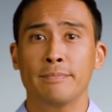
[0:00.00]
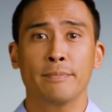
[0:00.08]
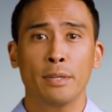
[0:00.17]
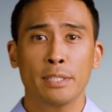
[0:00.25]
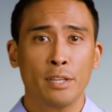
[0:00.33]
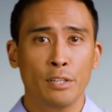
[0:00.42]

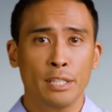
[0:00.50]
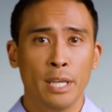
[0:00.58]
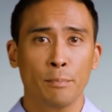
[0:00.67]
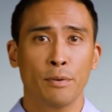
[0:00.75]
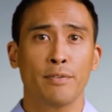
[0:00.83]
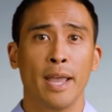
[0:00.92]
Research
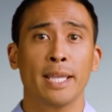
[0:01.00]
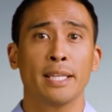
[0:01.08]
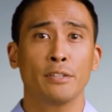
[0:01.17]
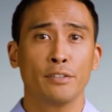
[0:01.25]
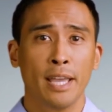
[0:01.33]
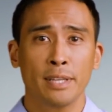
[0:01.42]
can provide
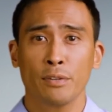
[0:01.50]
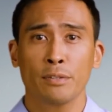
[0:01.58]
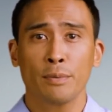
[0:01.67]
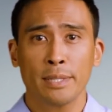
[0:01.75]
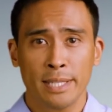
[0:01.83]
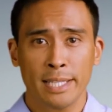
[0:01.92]
contractors
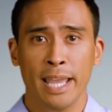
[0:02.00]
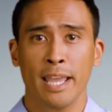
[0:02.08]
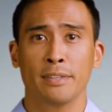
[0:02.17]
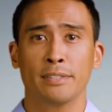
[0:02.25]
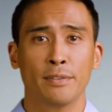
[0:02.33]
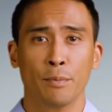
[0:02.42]
with
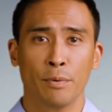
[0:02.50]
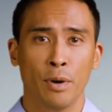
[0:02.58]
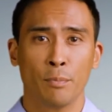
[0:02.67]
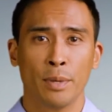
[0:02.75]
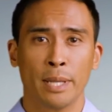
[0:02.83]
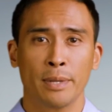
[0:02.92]
details of
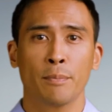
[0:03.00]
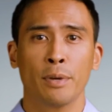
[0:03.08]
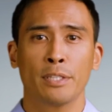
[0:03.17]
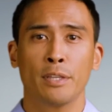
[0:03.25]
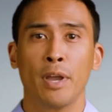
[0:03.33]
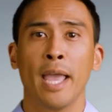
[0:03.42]
appropriate
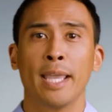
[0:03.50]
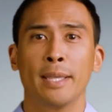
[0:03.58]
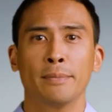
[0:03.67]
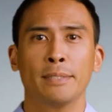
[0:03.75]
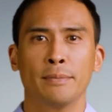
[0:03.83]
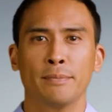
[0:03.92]
commercial
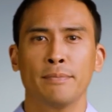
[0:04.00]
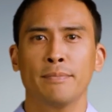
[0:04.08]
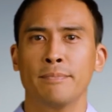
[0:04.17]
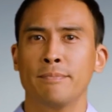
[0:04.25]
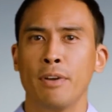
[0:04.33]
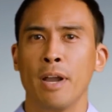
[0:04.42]
items,
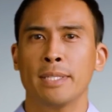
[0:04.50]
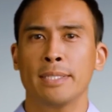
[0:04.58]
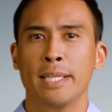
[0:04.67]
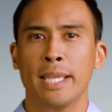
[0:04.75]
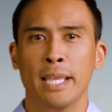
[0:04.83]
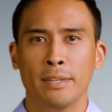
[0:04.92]
product
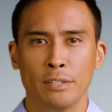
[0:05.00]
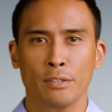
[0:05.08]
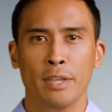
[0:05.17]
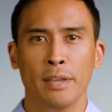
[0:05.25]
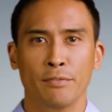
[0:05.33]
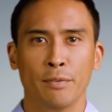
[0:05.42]
and
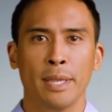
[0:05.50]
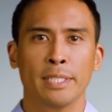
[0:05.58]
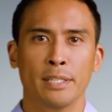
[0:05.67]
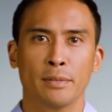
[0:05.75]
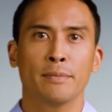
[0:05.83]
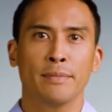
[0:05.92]
industry
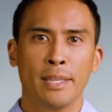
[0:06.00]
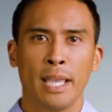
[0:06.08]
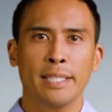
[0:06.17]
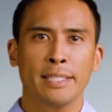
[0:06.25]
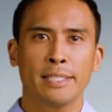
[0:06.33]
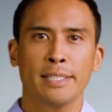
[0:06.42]
information,
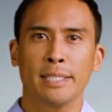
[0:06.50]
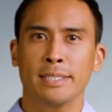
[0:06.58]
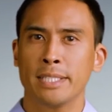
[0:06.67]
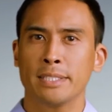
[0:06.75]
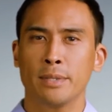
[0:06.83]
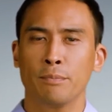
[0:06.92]
existing
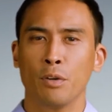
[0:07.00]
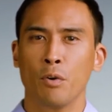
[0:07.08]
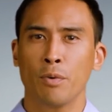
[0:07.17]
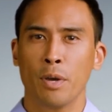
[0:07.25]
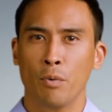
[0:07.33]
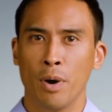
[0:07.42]
systems or
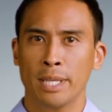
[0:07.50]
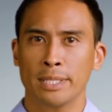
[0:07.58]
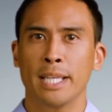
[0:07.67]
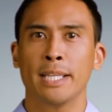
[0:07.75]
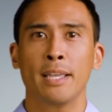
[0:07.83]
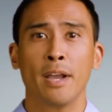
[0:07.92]
required
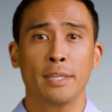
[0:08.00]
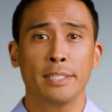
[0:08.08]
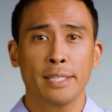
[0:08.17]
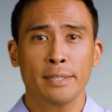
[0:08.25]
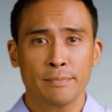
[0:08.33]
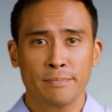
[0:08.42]

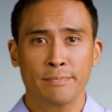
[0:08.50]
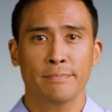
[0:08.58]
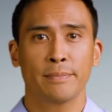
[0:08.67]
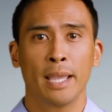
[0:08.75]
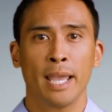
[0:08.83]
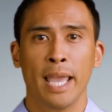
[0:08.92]
technology,
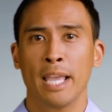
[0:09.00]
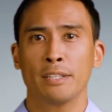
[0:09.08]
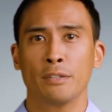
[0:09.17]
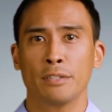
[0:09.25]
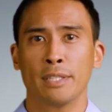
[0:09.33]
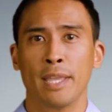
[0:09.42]
and
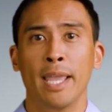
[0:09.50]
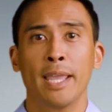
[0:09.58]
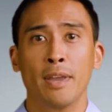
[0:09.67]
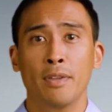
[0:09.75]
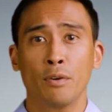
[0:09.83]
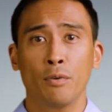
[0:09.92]
answers to any
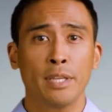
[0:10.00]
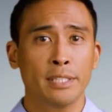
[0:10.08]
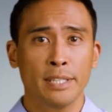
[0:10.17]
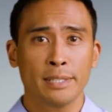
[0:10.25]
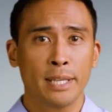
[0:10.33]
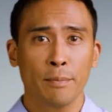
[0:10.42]
other
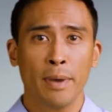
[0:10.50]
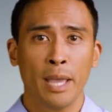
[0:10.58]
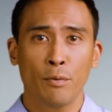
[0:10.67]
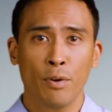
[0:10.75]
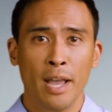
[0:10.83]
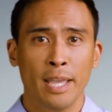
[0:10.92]
questions that may
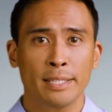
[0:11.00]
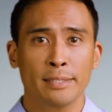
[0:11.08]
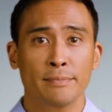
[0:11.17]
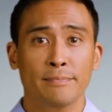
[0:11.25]
arise.